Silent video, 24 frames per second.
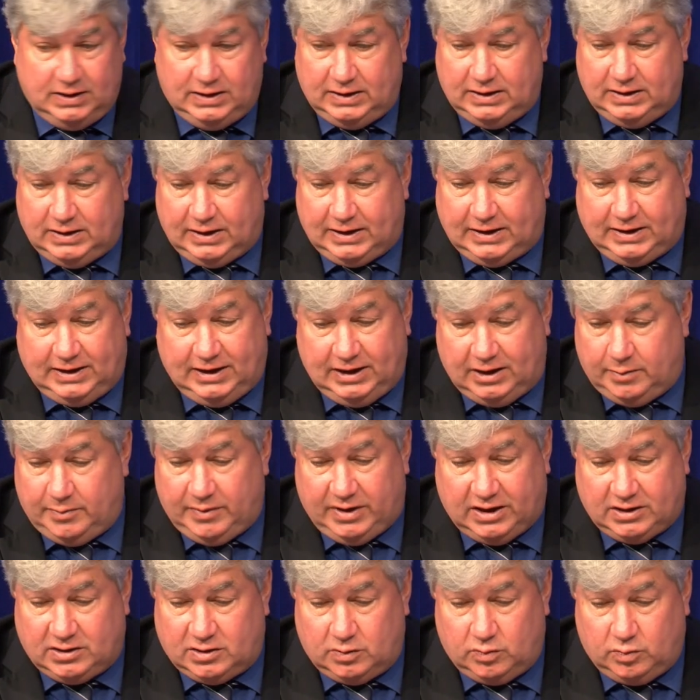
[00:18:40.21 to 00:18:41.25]
and I can't
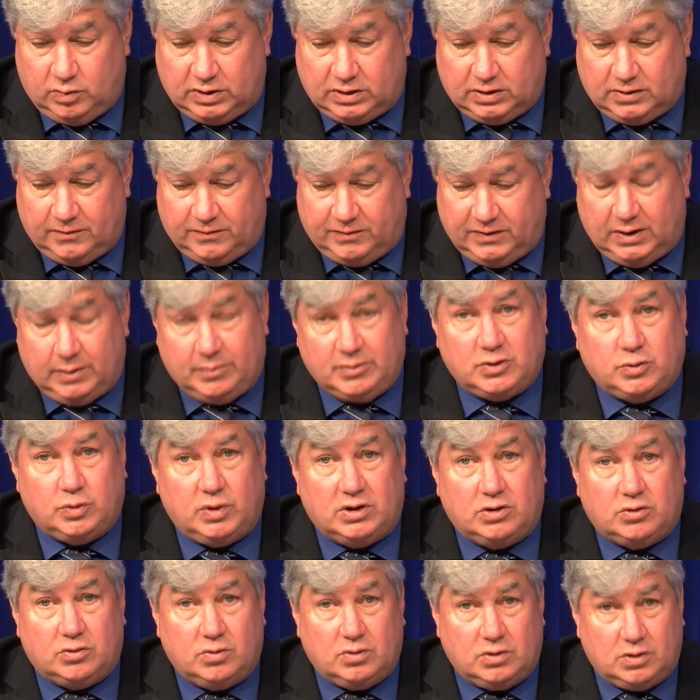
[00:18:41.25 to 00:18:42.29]
imagine what the families
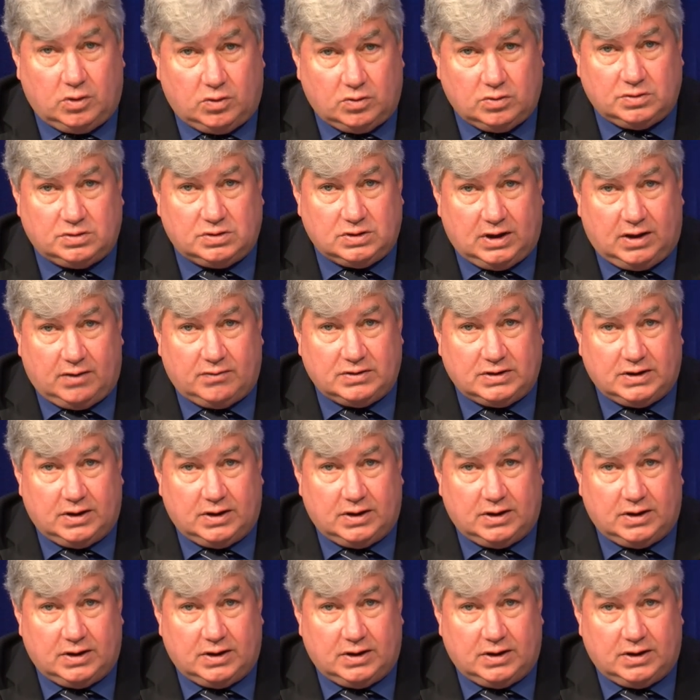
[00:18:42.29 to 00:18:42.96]
went through in those eras.